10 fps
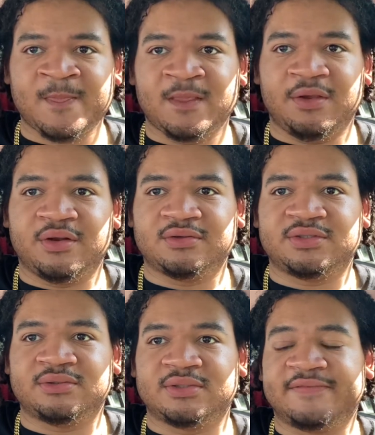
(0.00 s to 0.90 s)
You know,
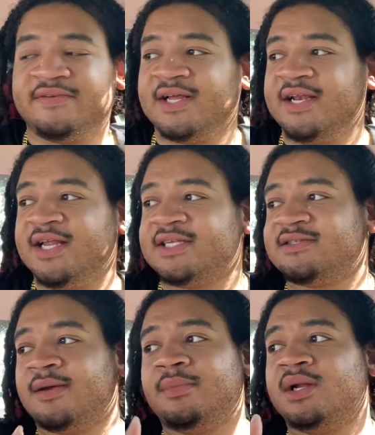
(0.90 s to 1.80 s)
so I feel like Nick is
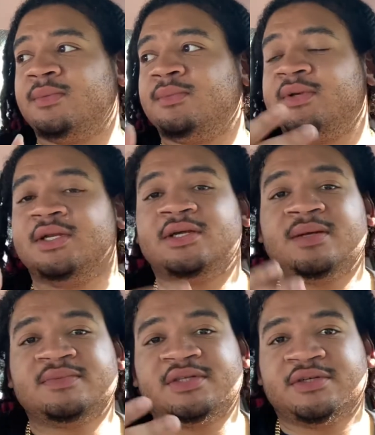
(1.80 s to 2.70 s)
coming up when it
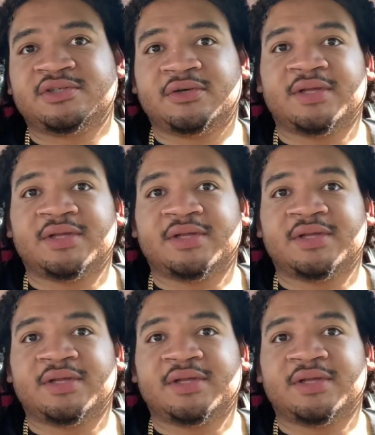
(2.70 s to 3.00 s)
comes to their show.